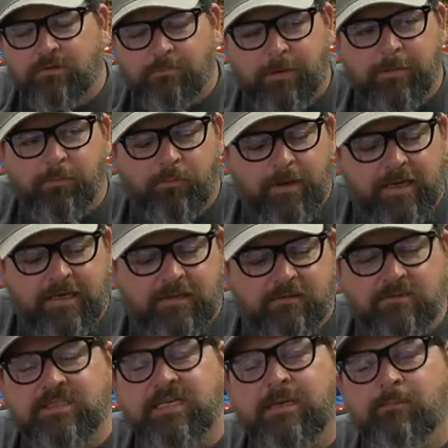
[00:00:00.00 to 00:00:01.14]
people make
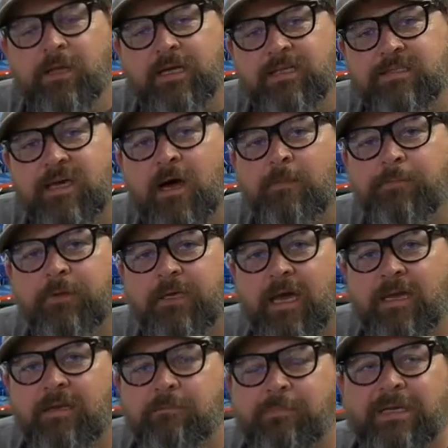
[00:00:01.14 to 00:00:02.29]
it seem like it's
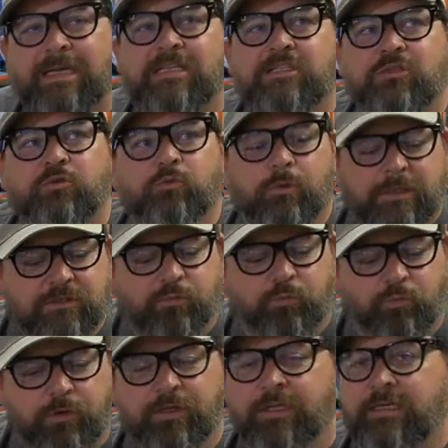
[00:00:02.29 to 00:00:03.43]
complicated, but it's
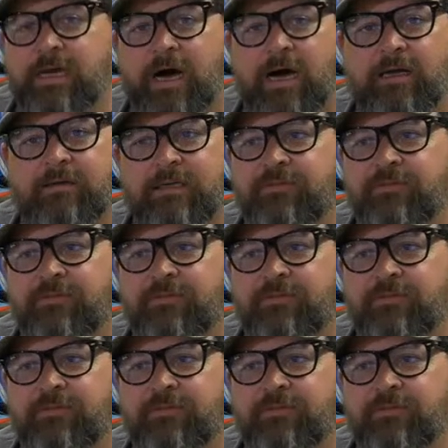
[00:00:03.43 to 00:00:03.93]
really not.